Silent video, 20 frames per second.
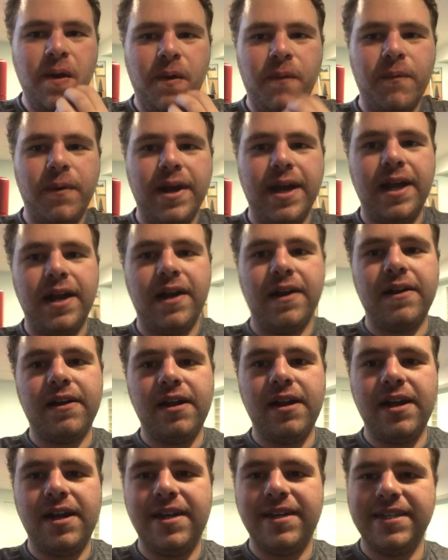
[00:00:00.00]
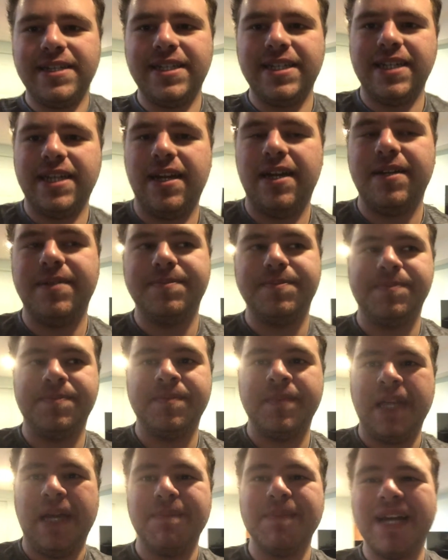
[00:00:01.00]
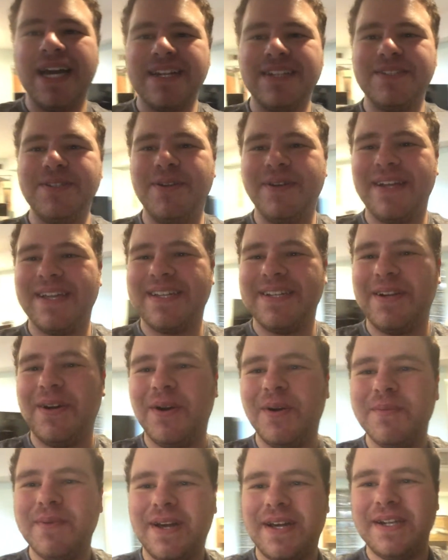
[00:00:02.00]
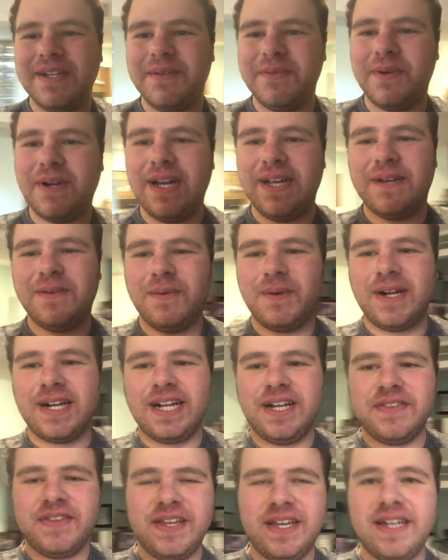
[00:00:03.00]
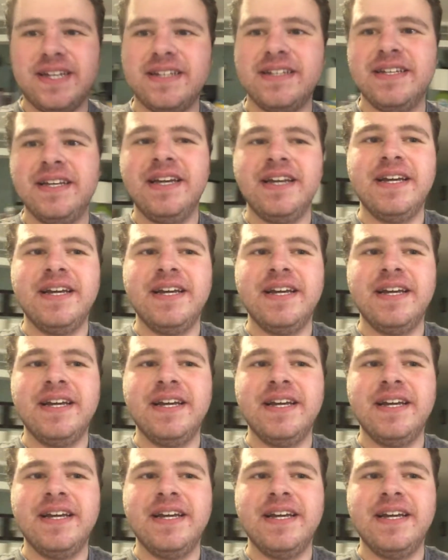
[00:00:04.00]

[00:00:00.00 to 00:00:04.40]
where I, um, I'm kind of doing like an all body kind of workout thing,